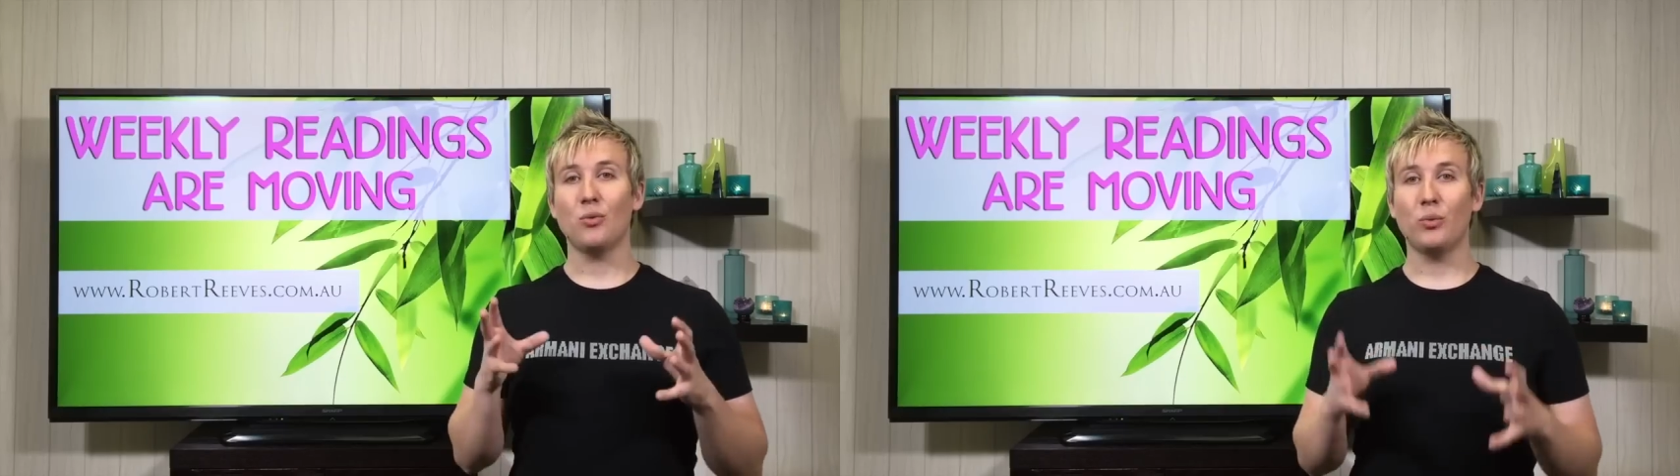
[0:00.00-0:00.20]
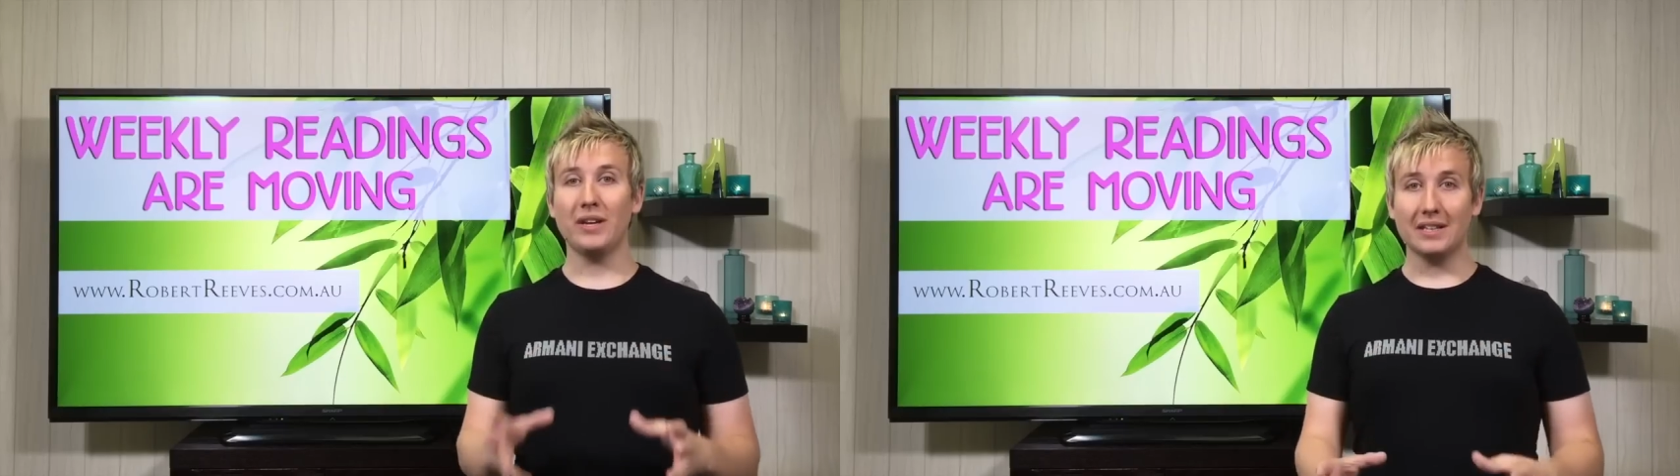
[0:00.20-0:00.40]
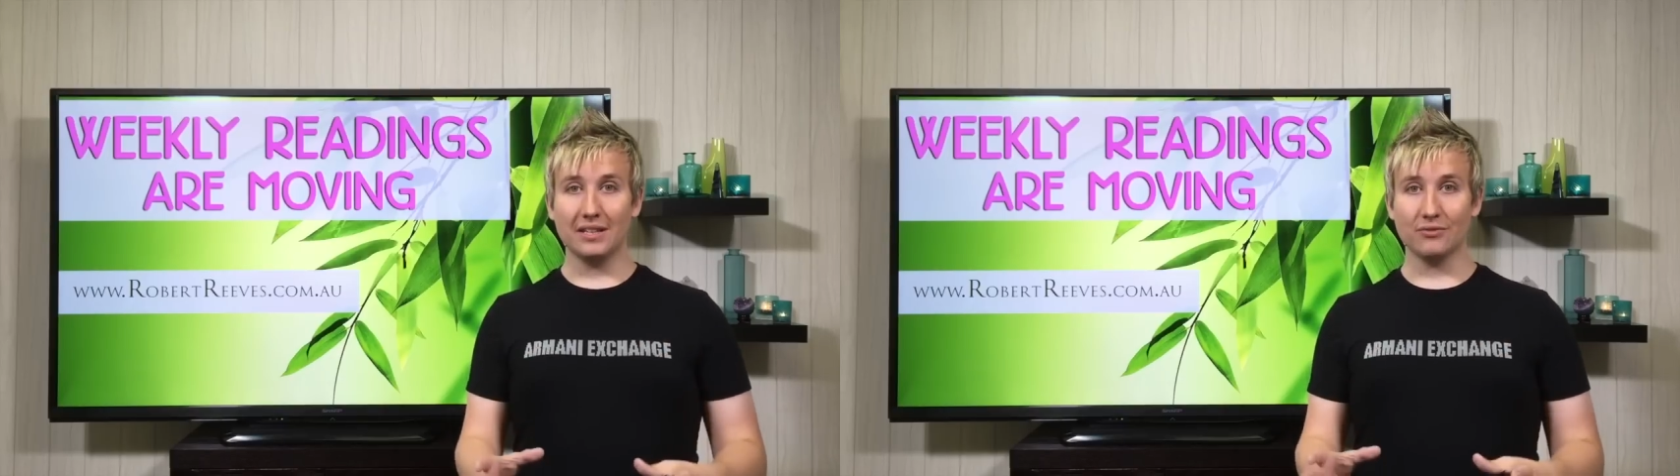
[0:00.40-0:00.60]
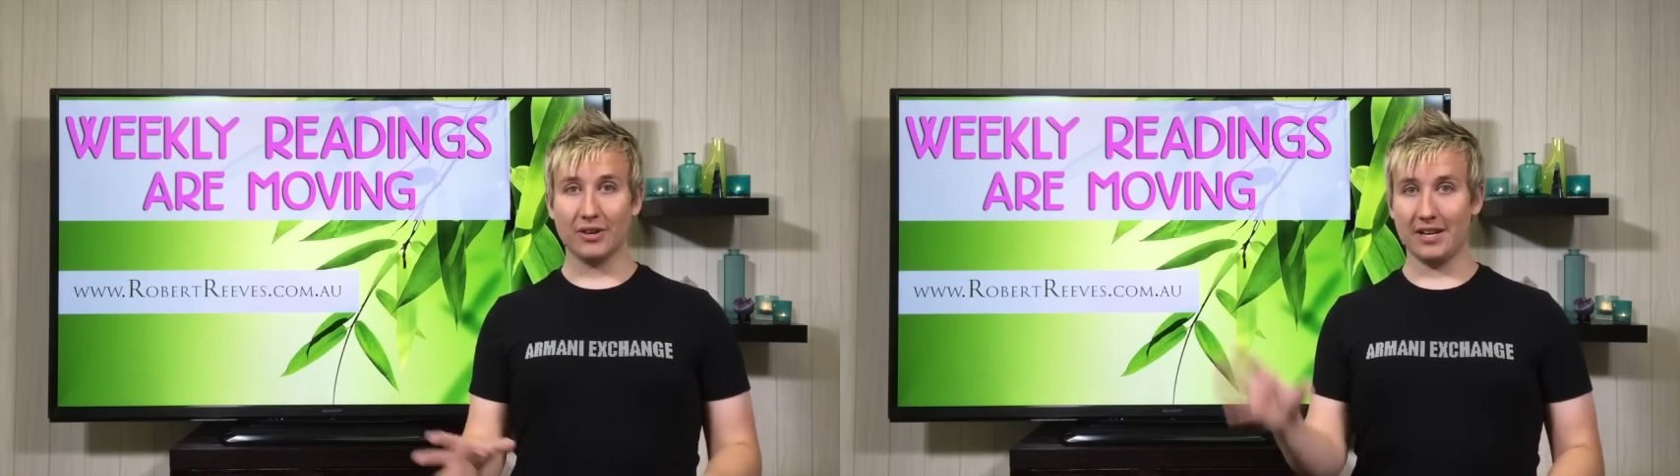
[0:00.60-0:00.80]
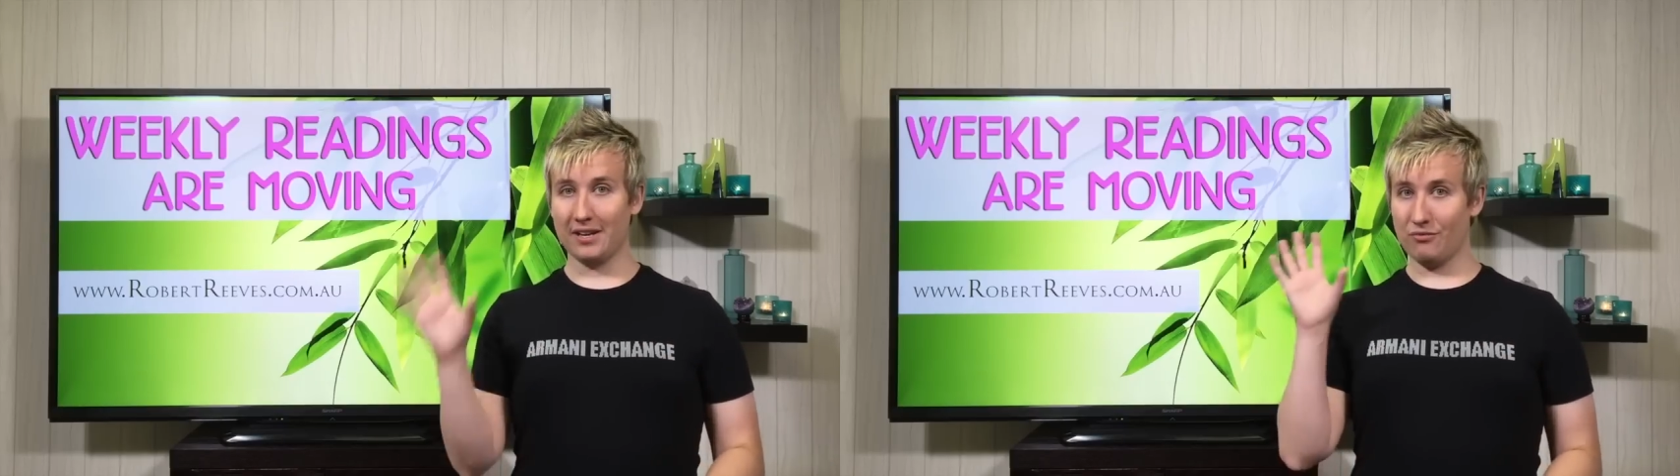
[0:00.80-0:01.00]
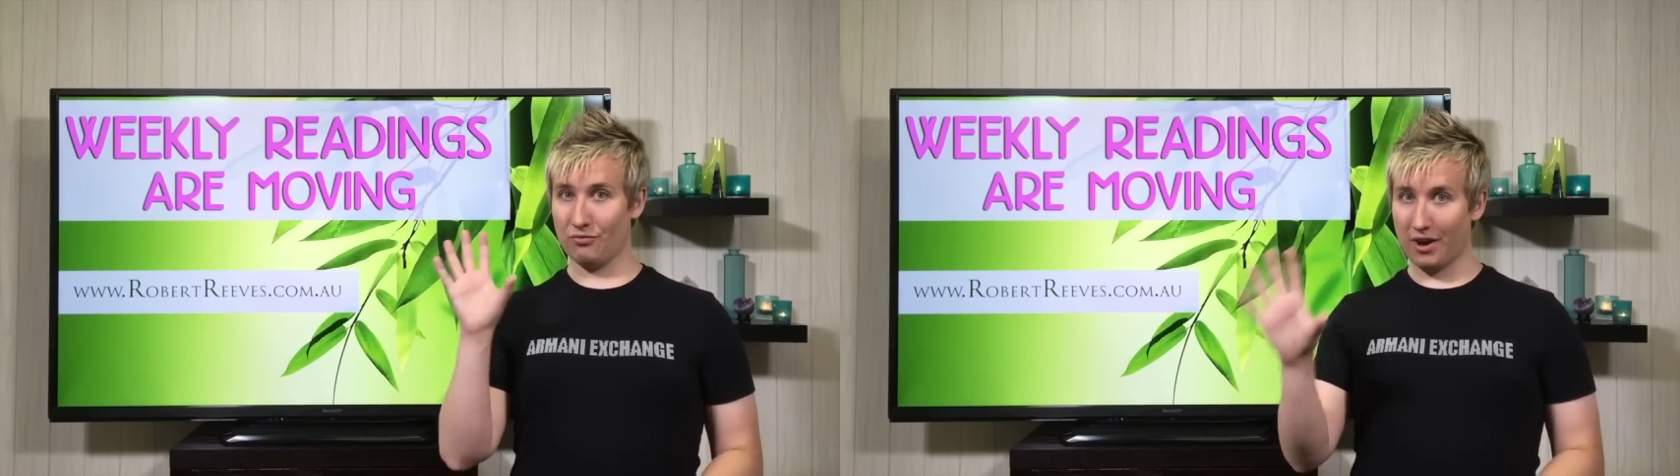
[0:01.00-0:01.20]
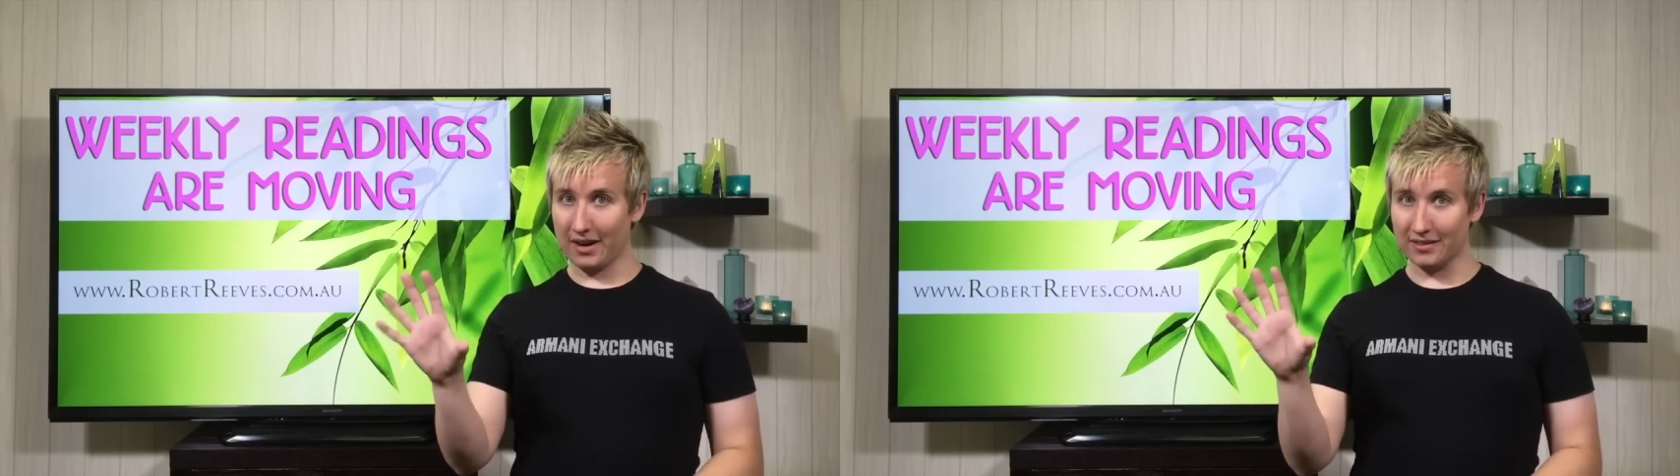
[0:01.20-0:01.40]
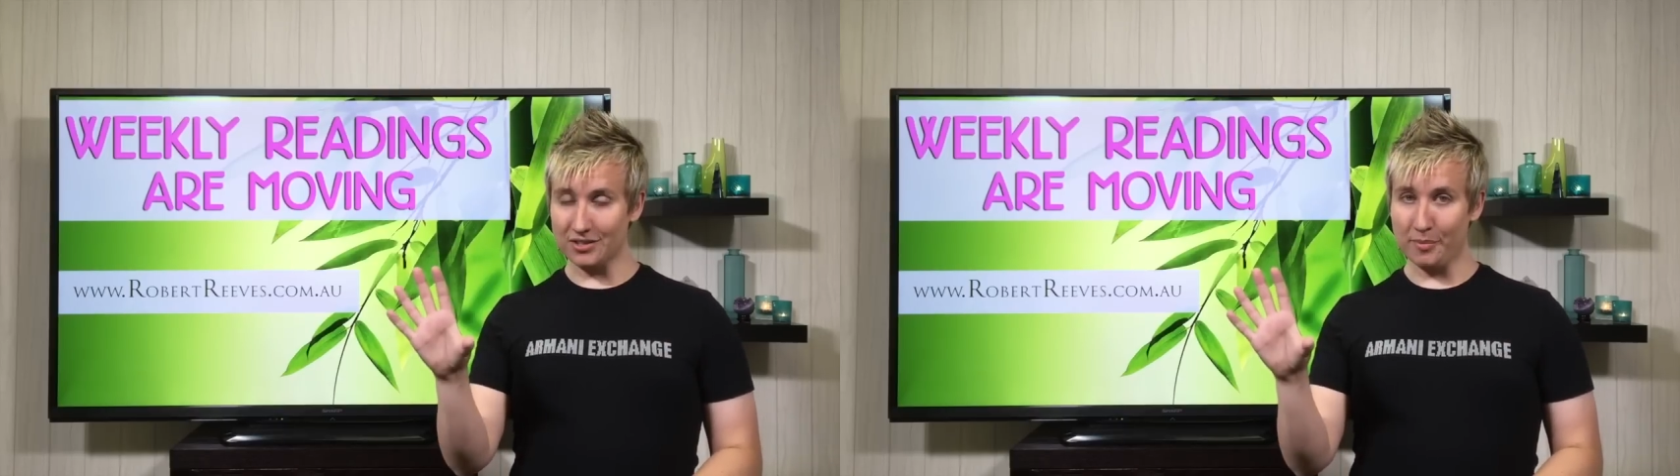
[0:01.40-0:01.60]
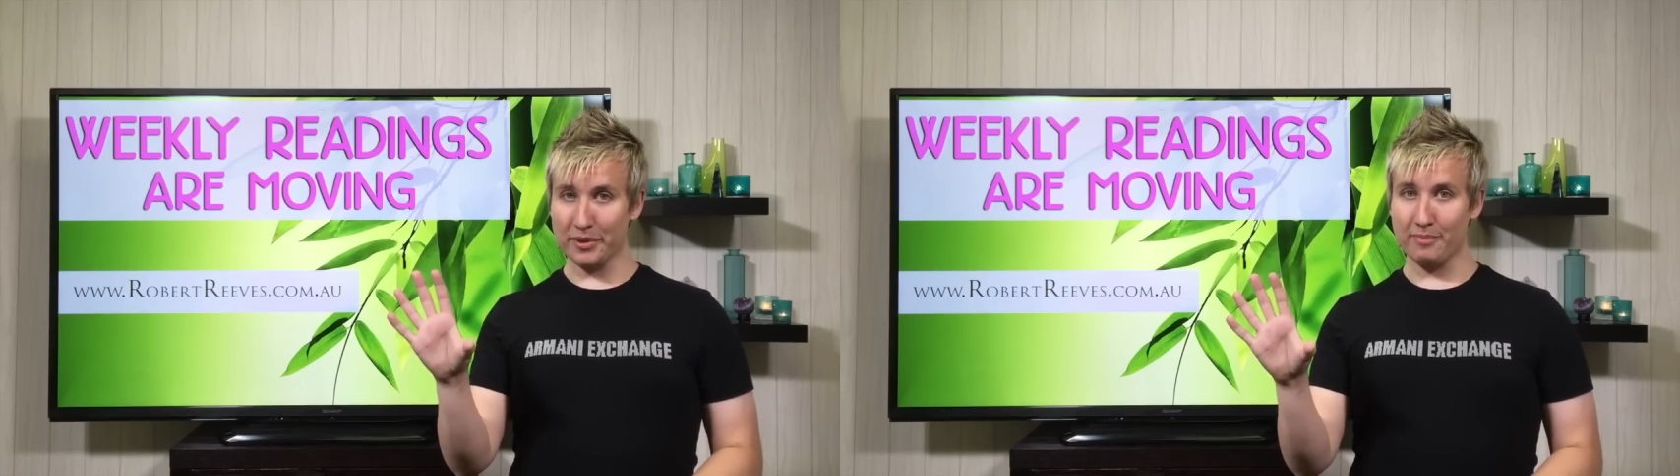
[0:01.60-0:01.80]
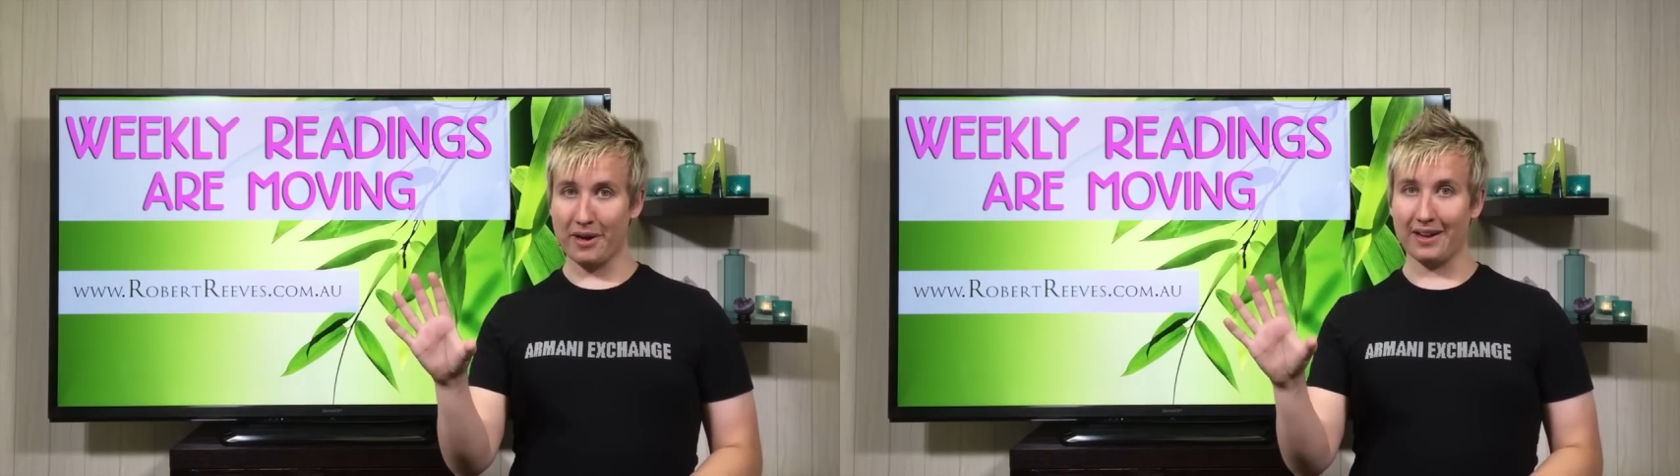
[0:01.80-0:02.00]
weekly reading right at the top of
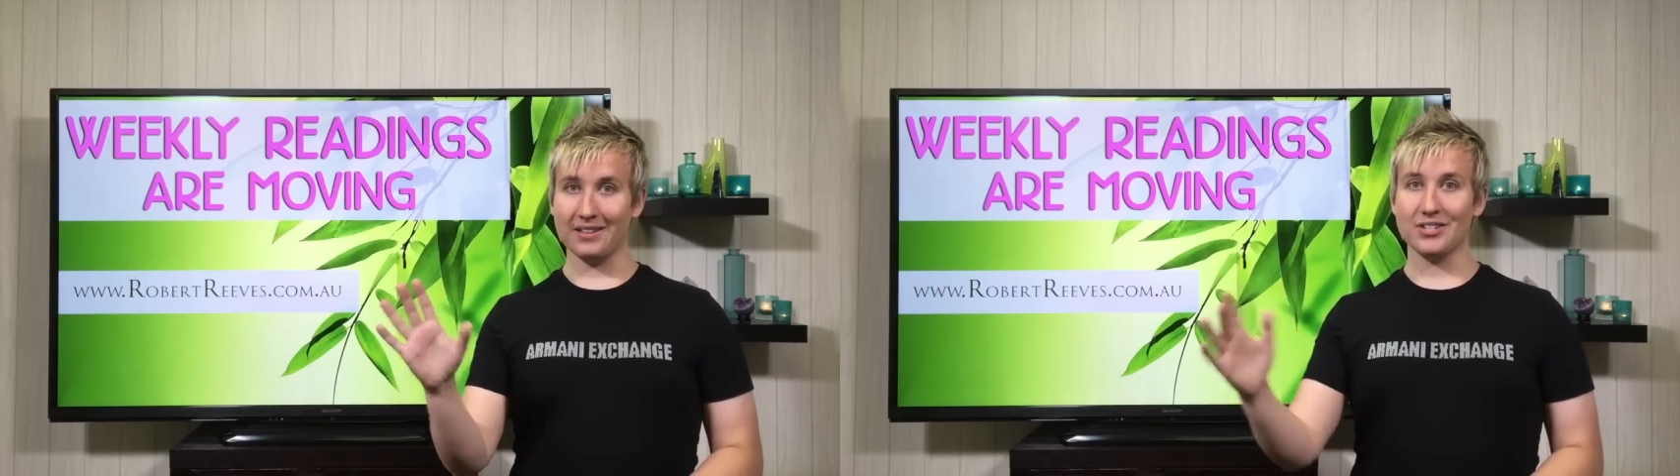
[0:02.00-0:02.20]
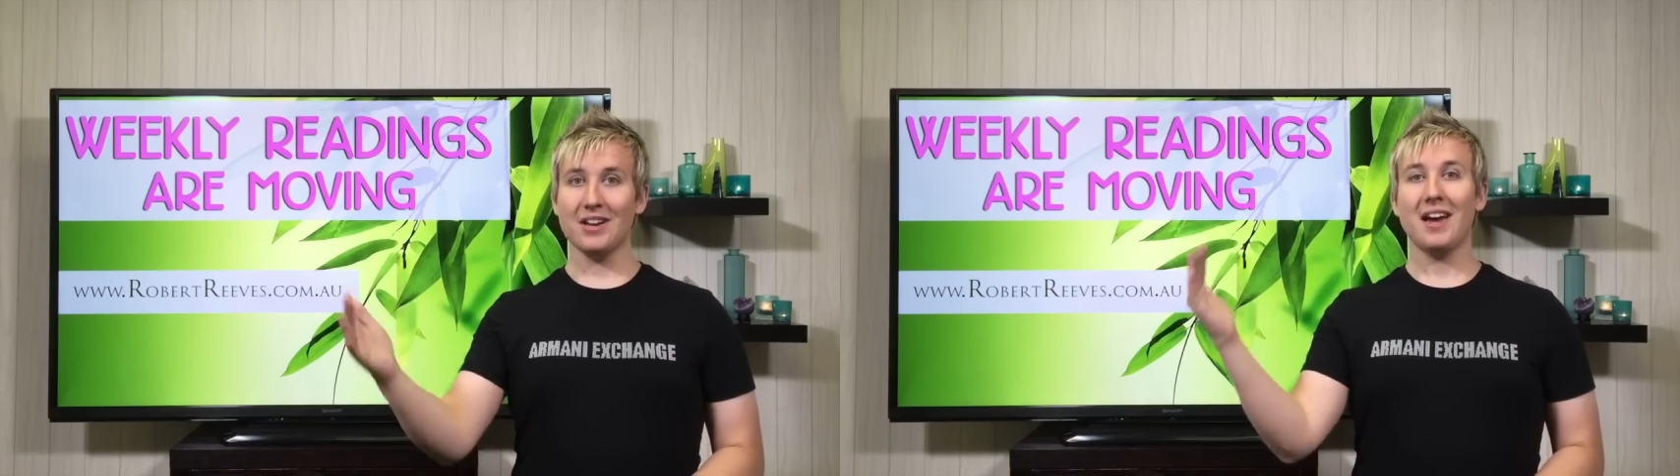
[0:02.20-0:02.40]
the page,